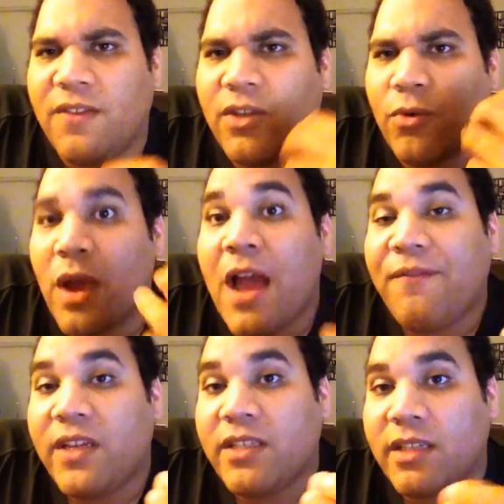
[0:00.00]
And the
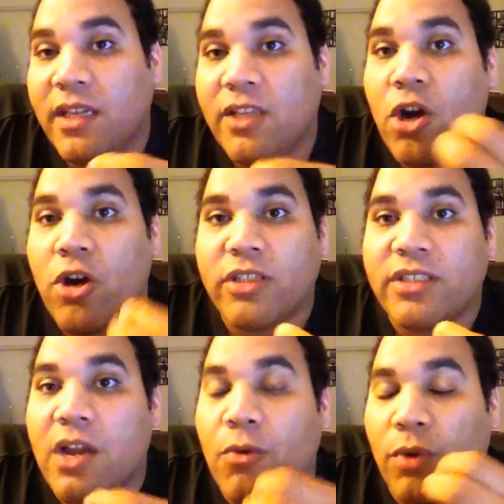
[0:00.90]
graphics and the art
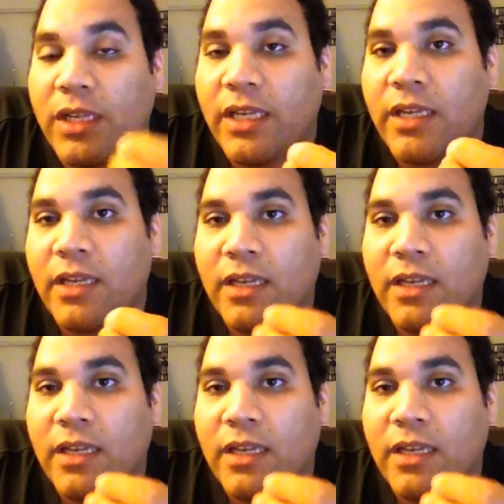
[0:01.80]
style really